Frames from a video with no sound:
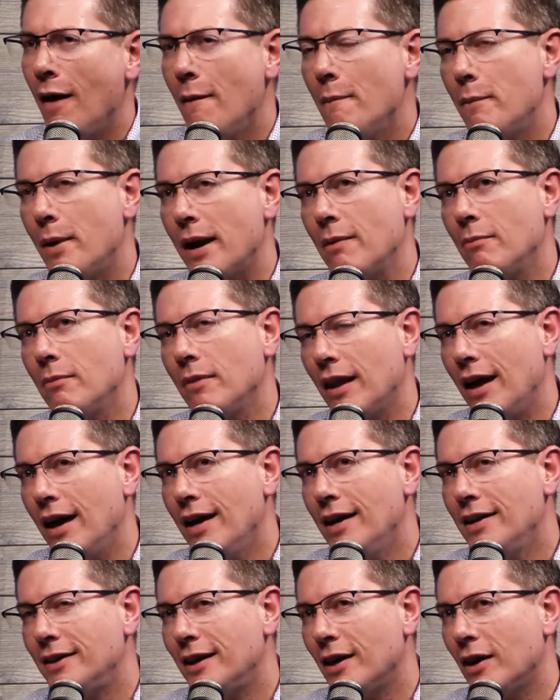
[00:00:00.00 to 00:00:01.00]
But I'm
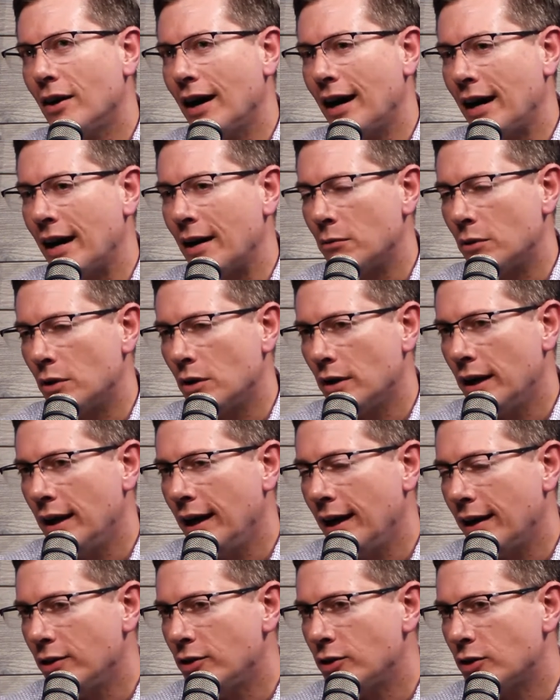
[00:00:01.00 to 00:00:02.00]
lying there and I'm
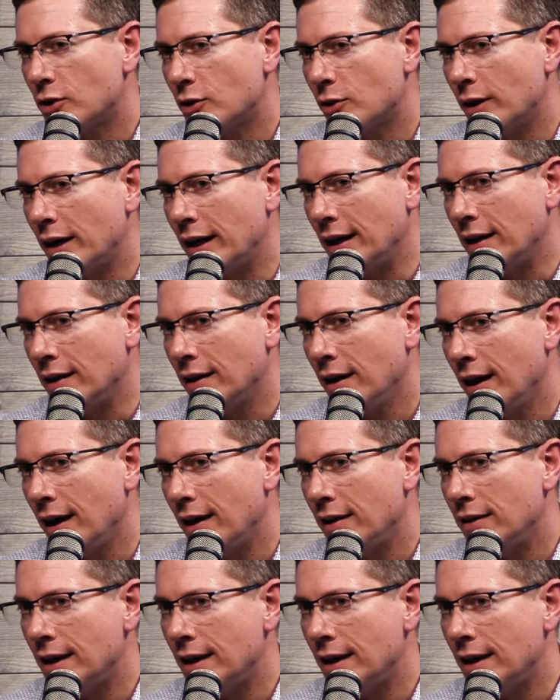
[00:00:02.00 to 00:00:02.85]
looking at a screen